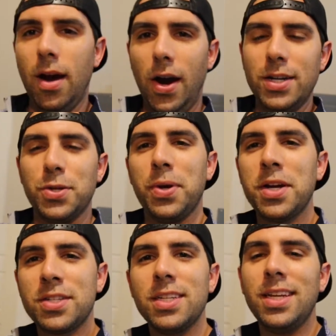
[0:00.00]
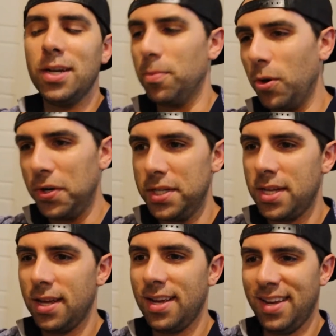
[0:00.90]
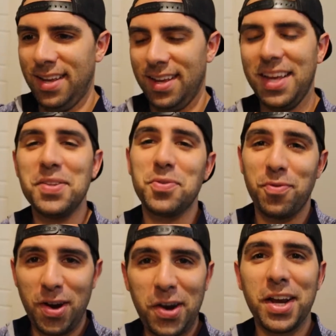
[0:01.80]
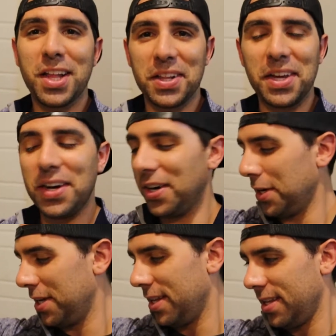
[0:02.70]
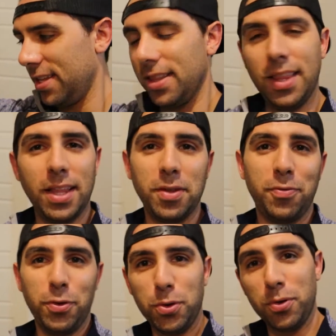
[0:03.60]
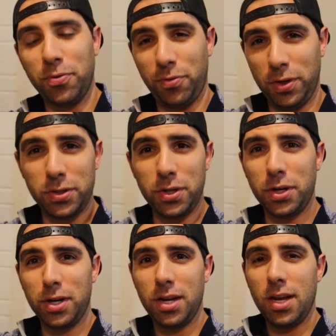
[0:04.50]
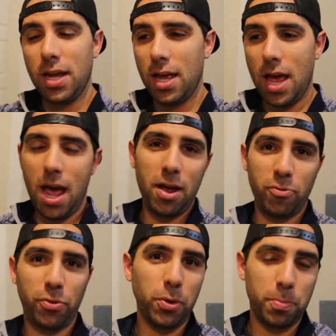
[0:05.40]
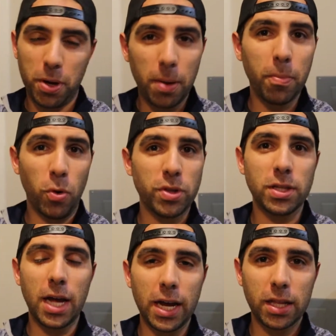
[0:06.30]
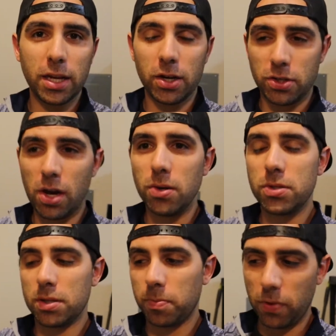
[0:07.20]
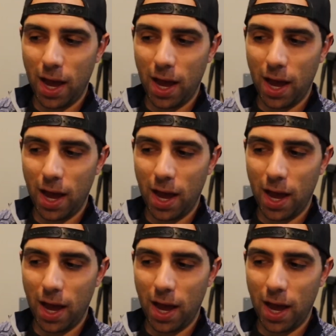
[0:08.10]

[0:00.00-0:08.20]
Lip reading: All right, so here's the deal, boys. It's very clear that the fuel filter and fuel pump more than likely are toast.